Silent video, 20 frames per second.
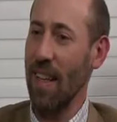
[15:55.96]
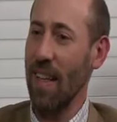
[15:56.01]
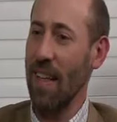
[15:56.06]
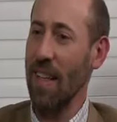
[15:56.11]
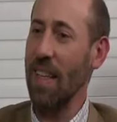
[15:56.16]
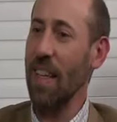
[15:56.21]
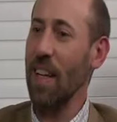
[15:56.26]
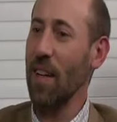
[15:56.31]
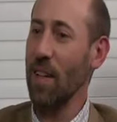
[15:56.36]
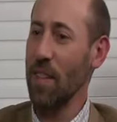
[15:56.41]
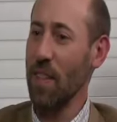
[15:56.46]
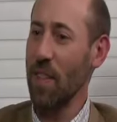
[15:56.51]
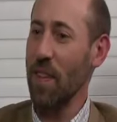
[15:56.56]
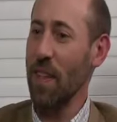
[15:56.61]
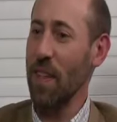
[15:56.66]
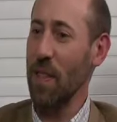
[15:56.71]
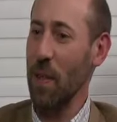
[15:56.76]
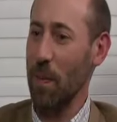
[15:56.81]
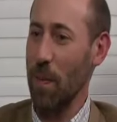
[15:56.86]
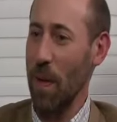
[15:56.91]
years of
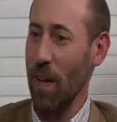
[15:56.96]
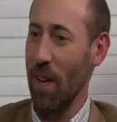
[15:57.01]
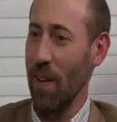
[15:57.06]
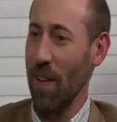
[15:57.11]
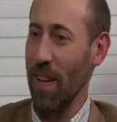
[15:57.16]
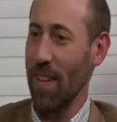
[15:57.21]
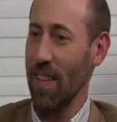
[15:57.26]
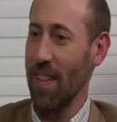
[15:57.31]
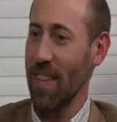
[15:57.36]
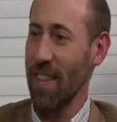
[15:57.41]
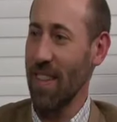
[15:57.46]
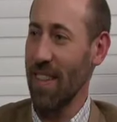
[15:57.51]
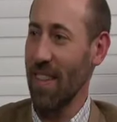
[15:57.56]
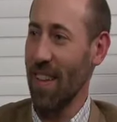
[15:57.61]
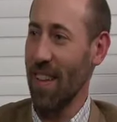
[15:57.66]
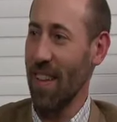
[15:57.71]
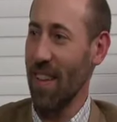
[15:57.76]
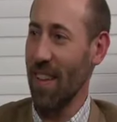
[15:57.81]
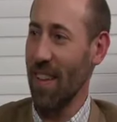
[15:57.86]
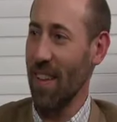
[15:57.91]
experience
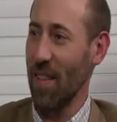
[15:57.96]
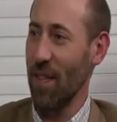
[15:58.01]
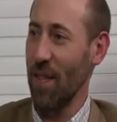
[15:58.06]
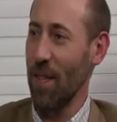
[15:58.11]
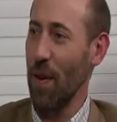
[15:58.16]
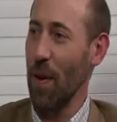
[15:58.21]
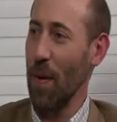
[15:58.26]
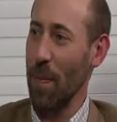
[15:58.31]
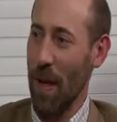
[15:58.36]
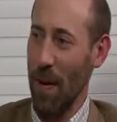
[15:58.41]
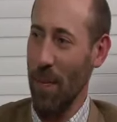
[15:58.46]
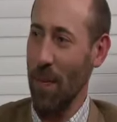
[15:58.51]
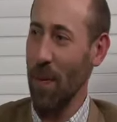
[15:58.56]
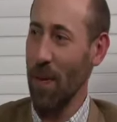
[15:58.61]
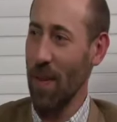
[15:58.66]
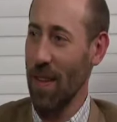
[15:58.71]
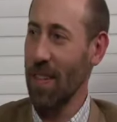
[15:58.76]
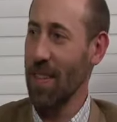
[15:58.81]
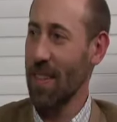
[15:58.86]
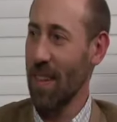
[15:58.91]
for a
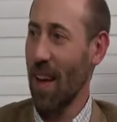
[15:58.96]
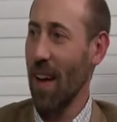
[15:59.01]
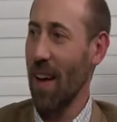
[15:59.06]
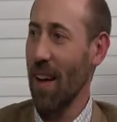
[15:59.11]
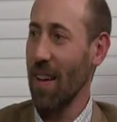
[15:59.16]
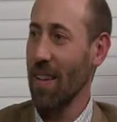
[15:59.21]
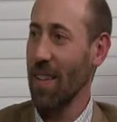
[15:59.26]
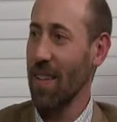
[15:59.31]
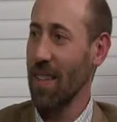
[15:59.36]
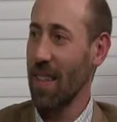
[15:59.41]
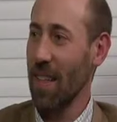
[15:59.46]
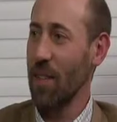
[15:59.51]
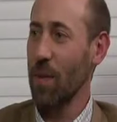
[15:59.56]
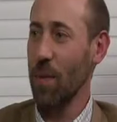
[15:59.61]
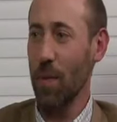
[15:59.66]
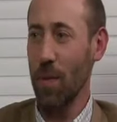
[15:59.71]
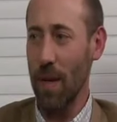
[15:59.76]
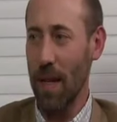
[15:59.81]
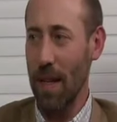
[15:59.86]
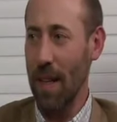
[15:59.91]
paper this size is
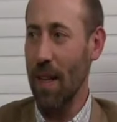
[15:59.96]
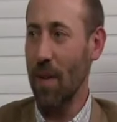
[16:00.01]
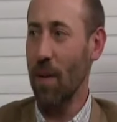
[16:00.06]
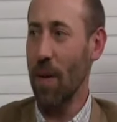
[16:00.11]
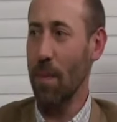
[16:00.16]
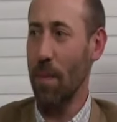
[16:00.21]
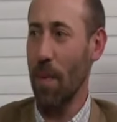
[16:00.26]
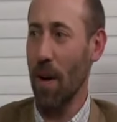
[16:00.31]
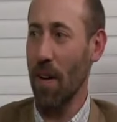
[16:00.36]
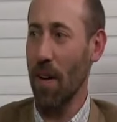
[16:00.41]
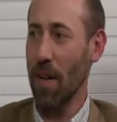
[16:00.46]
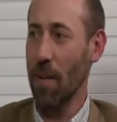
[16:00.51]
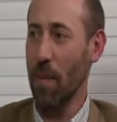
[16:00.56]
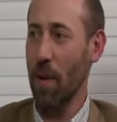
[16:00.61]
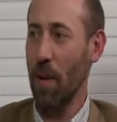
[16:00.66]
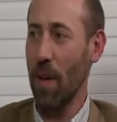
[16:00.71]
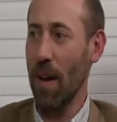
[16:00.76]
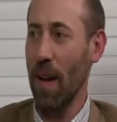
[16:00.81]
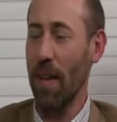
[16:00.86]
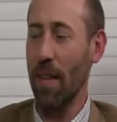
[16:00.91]
really
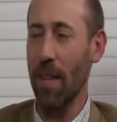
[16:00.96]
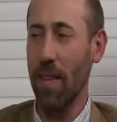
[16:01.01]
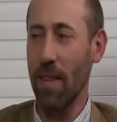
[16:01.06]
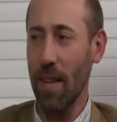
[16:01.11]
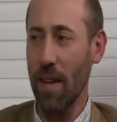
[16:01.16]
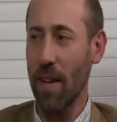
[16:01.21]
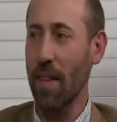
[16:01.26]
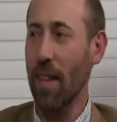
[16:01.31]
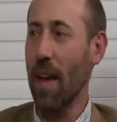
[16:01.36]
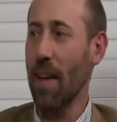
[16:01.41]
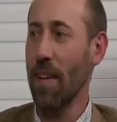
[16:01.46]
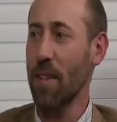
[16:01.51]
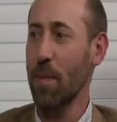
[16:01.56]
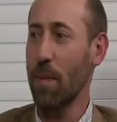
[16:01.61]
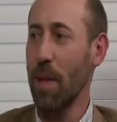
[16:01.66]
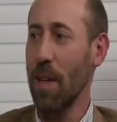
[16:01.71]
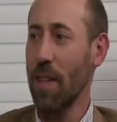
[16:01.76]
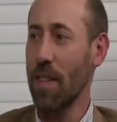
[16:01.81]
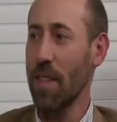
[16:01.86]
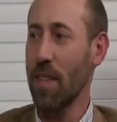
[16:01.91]
remarkable, and I think that
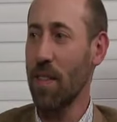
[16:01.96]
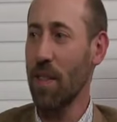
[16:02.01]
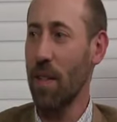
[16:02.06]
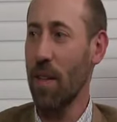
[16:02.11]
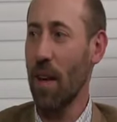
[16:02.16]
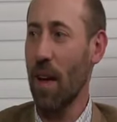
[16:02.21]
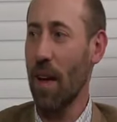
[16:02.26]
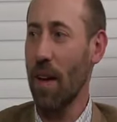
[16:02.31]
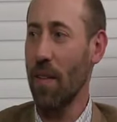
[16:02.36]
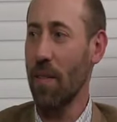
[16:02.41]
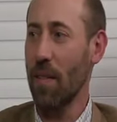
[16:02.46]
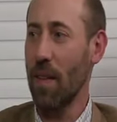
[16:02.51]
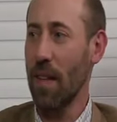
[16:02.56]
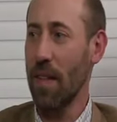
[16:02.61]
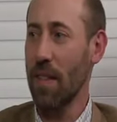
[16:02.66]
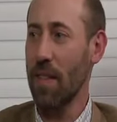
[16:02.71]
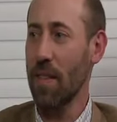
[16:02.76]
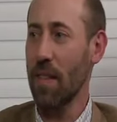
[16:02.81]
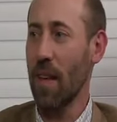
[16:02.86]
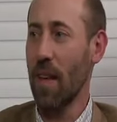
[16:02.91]
speaks to kind of
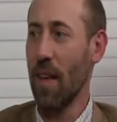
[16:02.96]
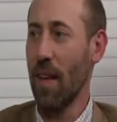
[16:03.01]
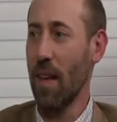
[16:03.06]
this